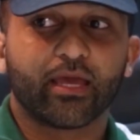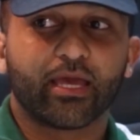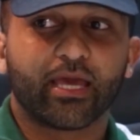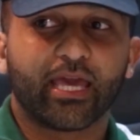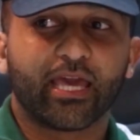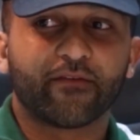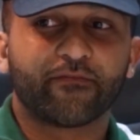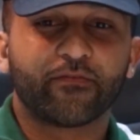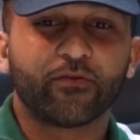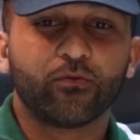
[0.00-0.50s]

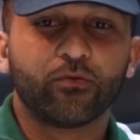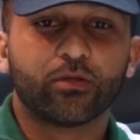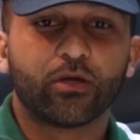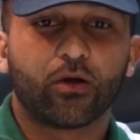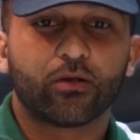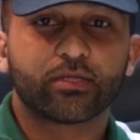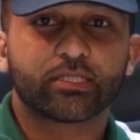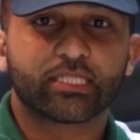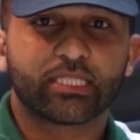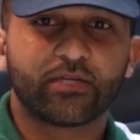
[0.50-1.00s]
If you
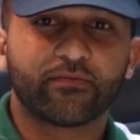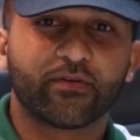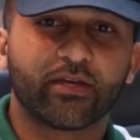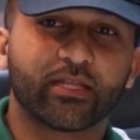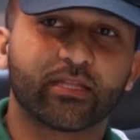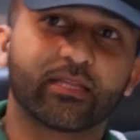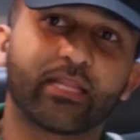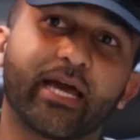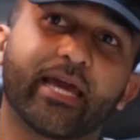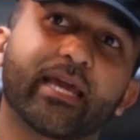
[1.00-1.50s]
notice,
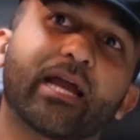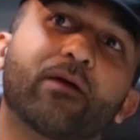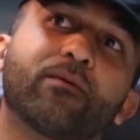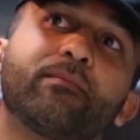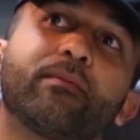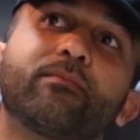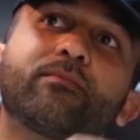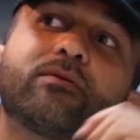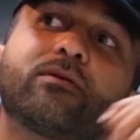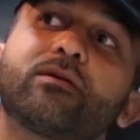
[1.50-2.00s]
even like I
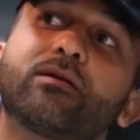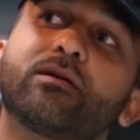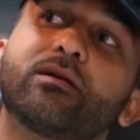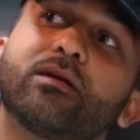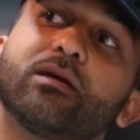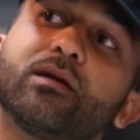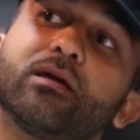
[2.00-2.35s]
remember,